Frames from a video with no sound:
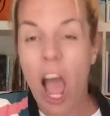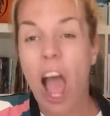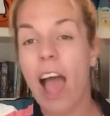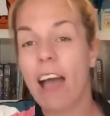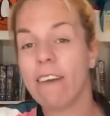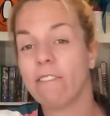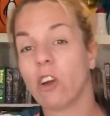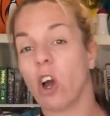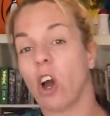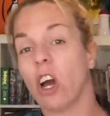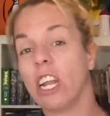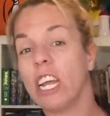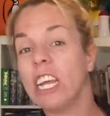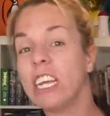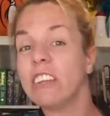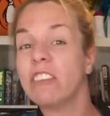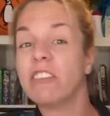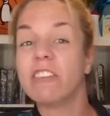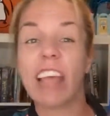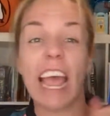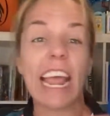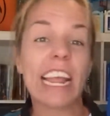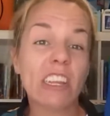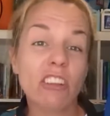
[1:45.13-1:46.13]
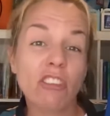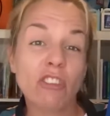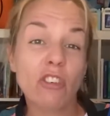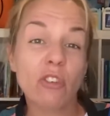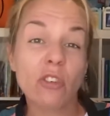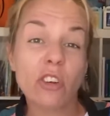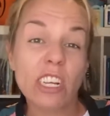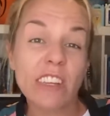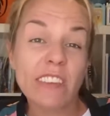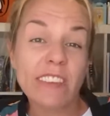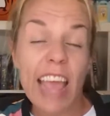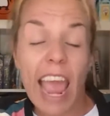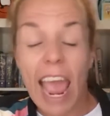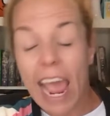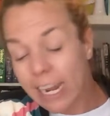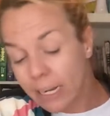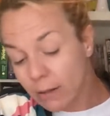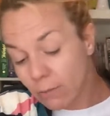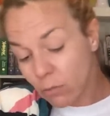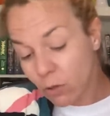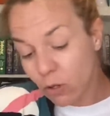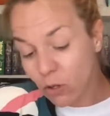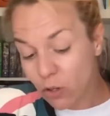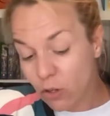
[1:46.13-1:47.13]
I've got Dangerous
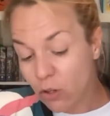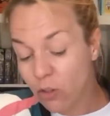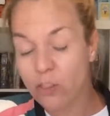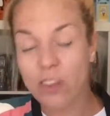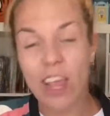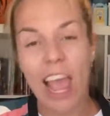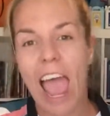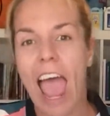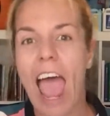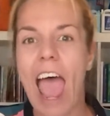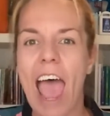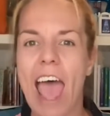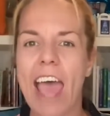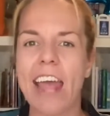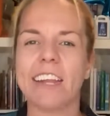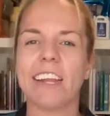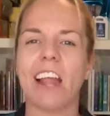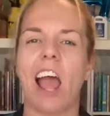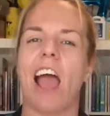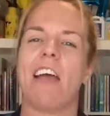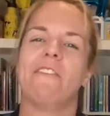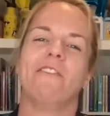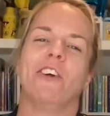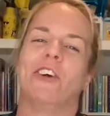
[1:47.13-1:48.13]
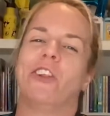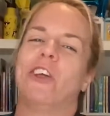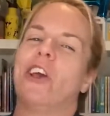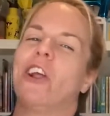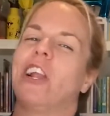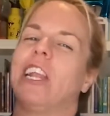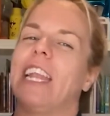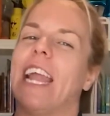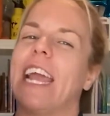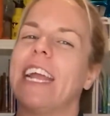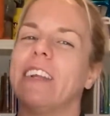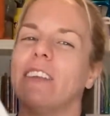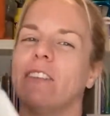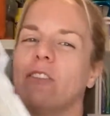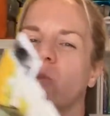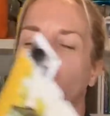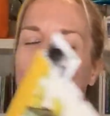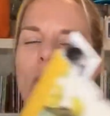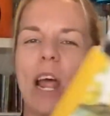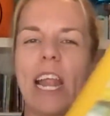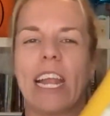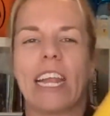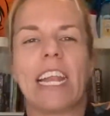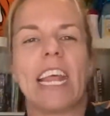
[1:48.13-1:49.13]
Animals. And I've got her latest
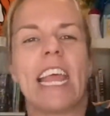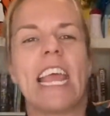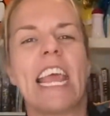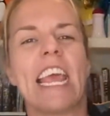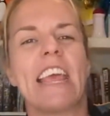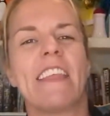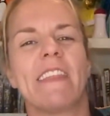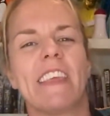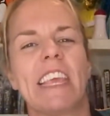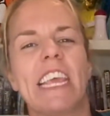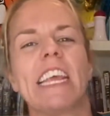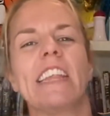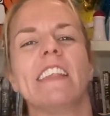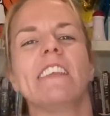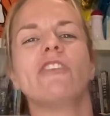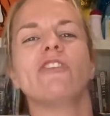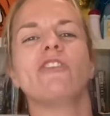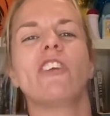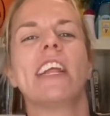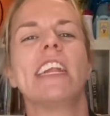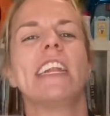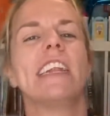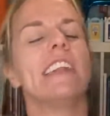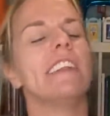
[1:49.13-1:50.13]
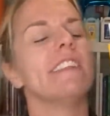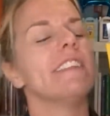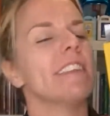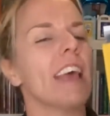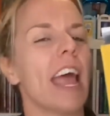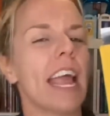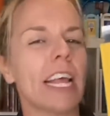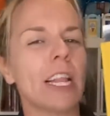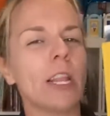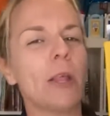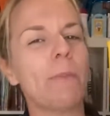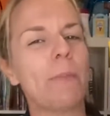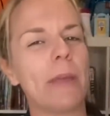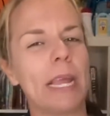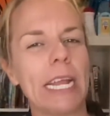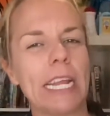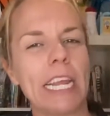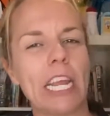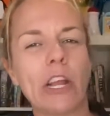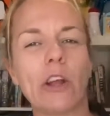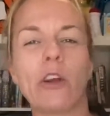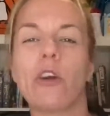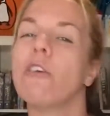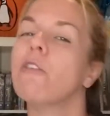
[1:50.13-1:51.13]
one, The Illustrated
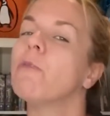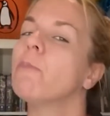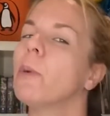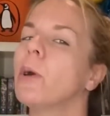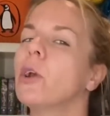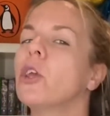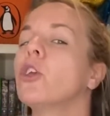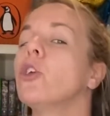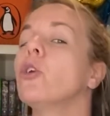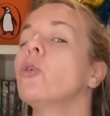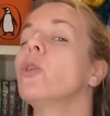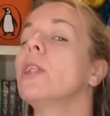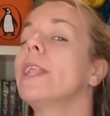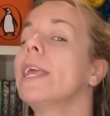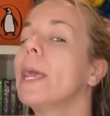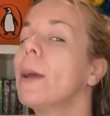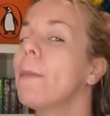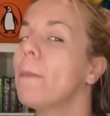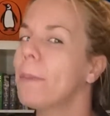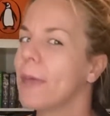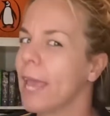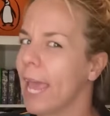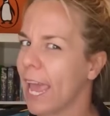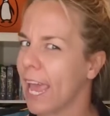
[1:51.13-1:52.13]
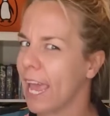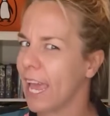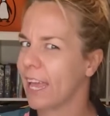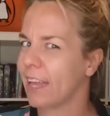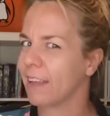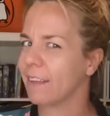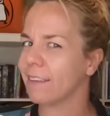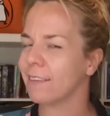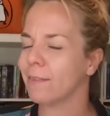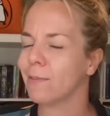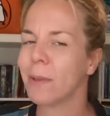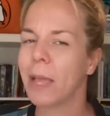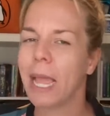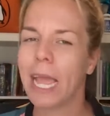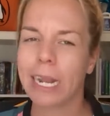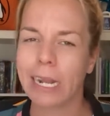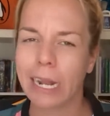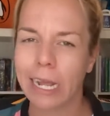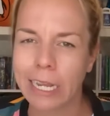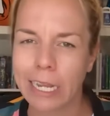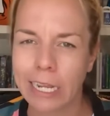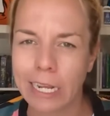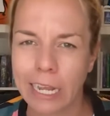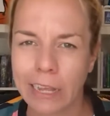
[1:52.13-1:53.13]
Encyclopedia of Peculiar Pairs. And
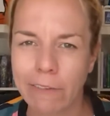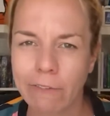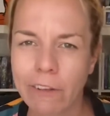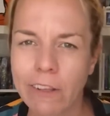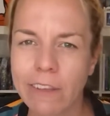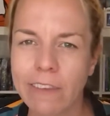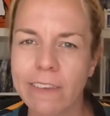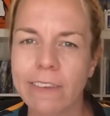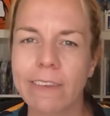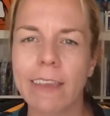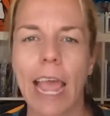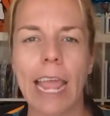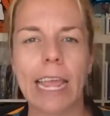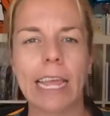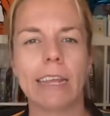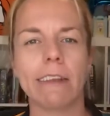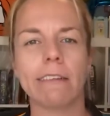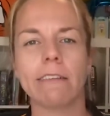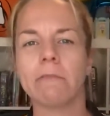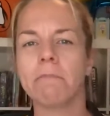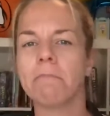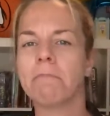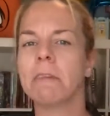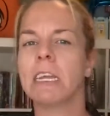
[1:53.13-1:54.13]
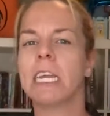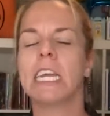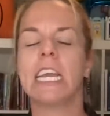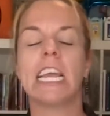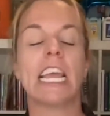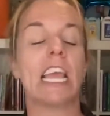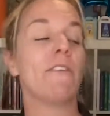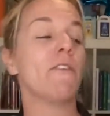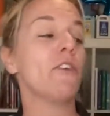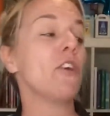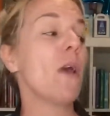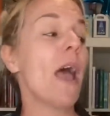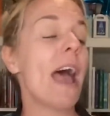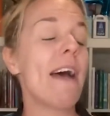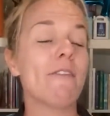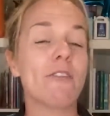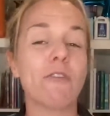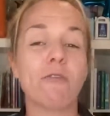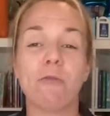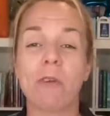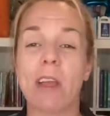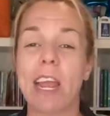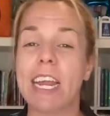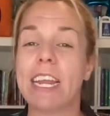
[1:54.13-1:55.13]
I can even say it. If you
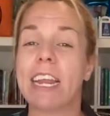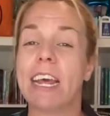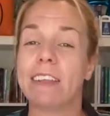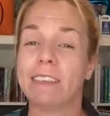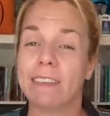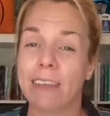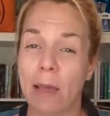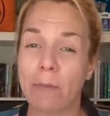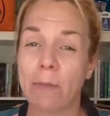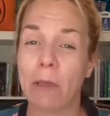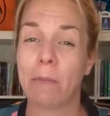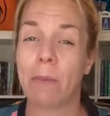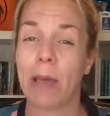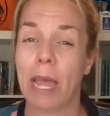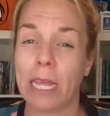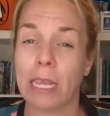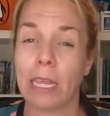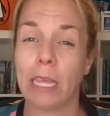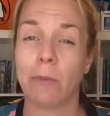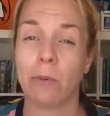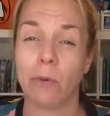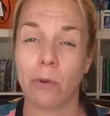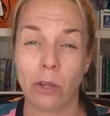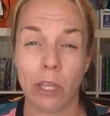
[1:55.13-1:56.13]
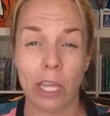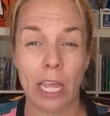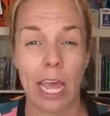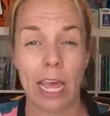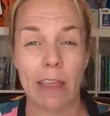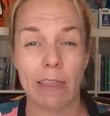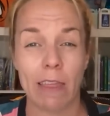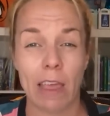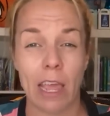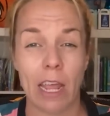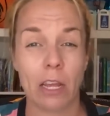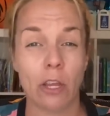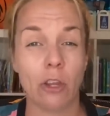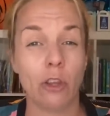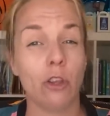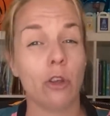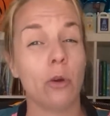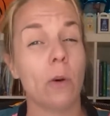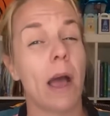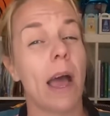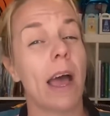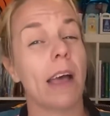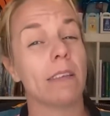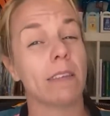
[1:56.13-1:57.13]
haven't read a Sami Bayly book yet, then you
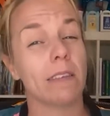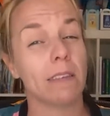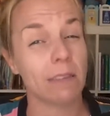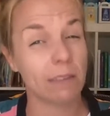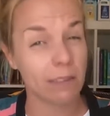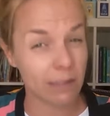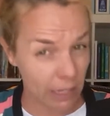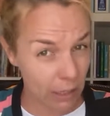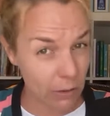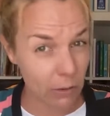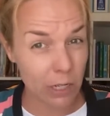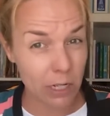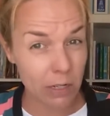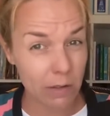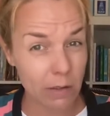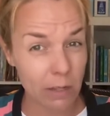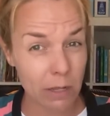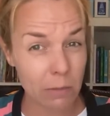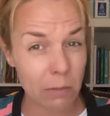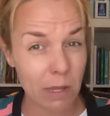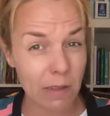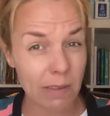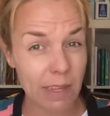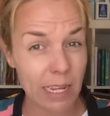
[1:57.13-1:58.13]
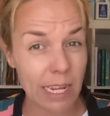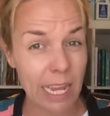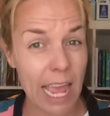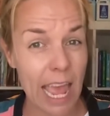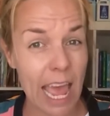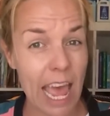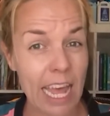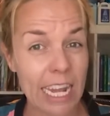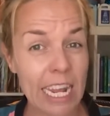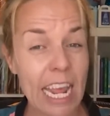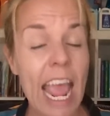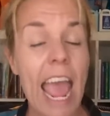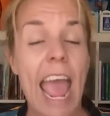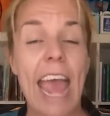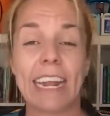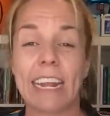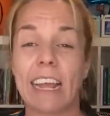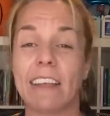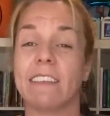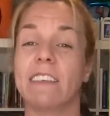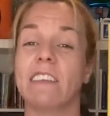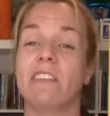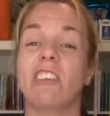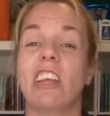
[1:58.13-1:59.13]
are seriously missing out. And I
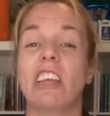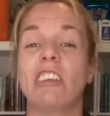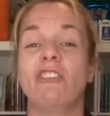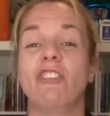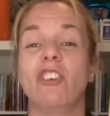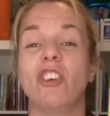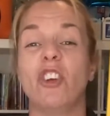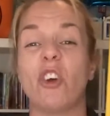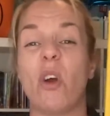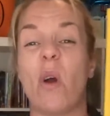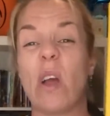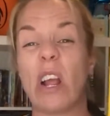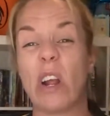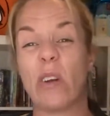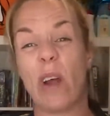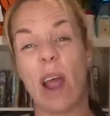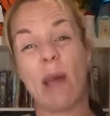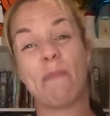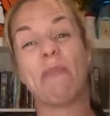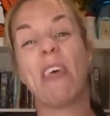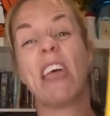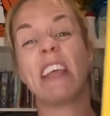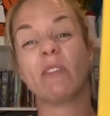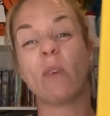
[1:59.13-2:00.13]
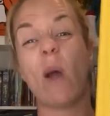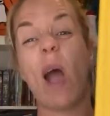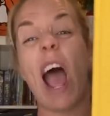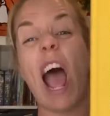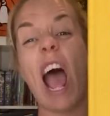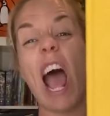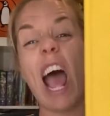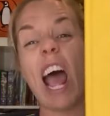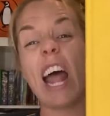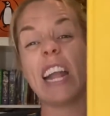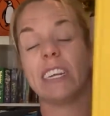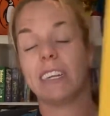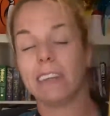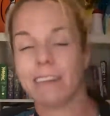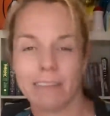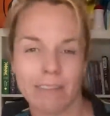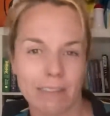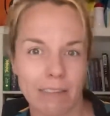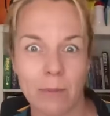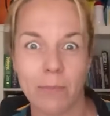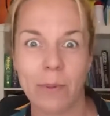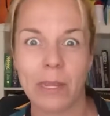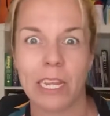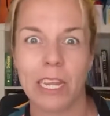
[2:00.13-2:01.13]
suggest you go and grab this one
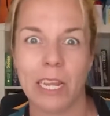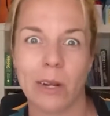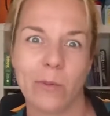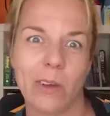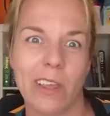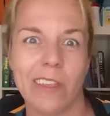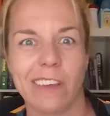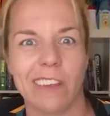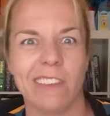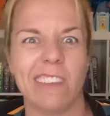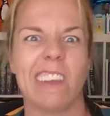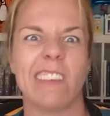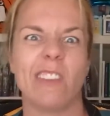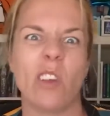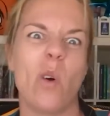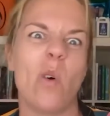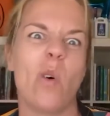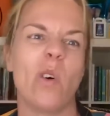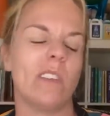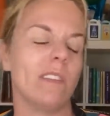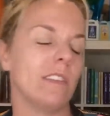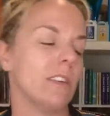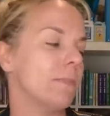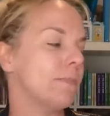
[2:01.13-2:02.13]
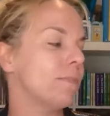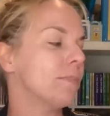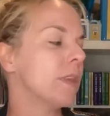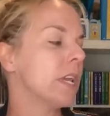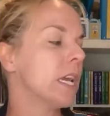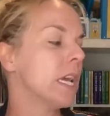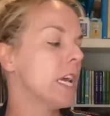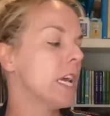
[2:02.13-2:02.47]
to begin with, because it's awesome.